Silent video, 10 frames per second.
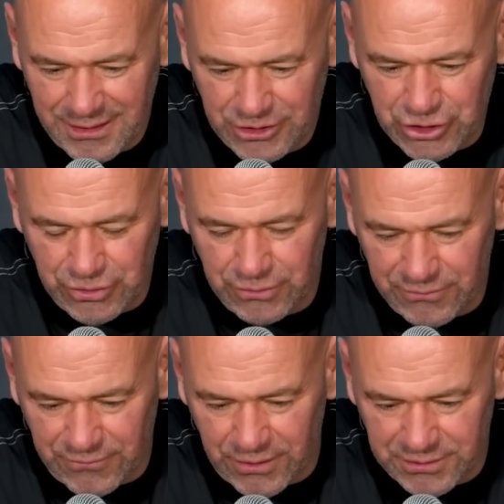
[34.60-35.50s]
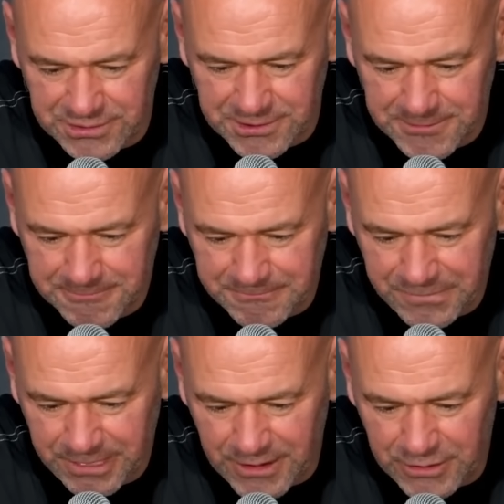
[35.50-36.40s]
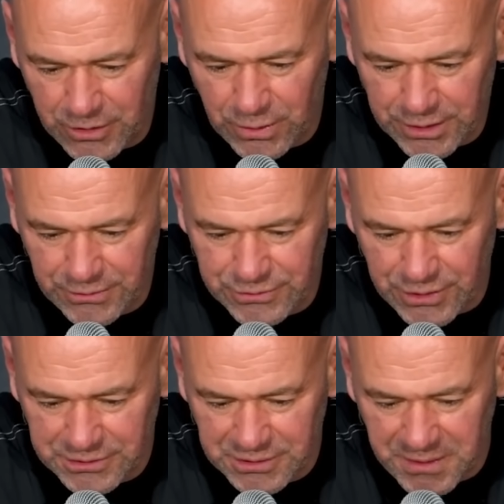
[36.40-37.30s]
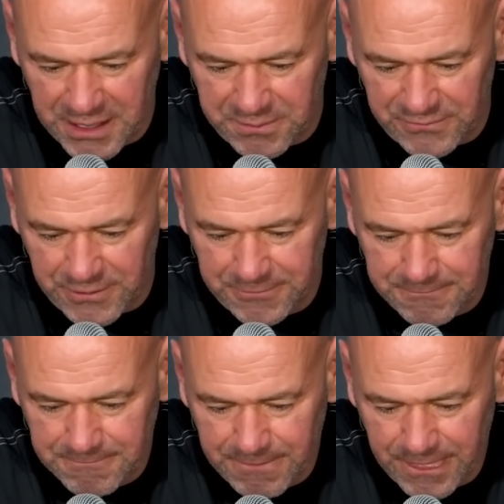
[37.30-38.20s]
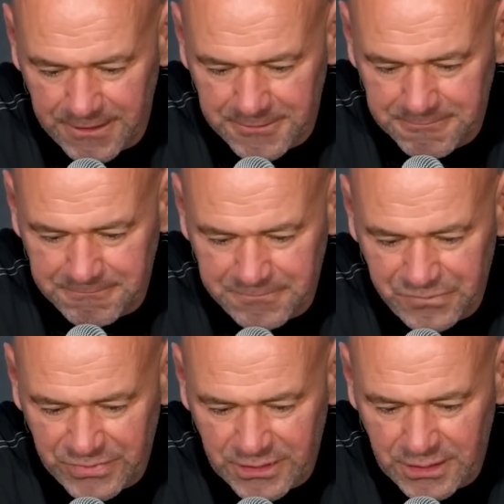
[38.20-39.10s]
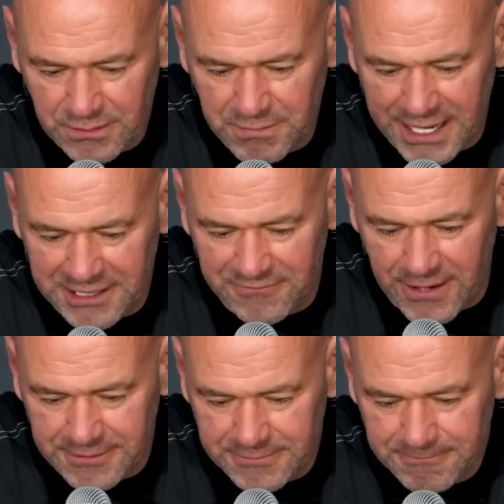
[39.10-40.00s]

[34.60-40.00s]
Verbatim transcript: June 1st, Newark, New Jersey pay per view, main event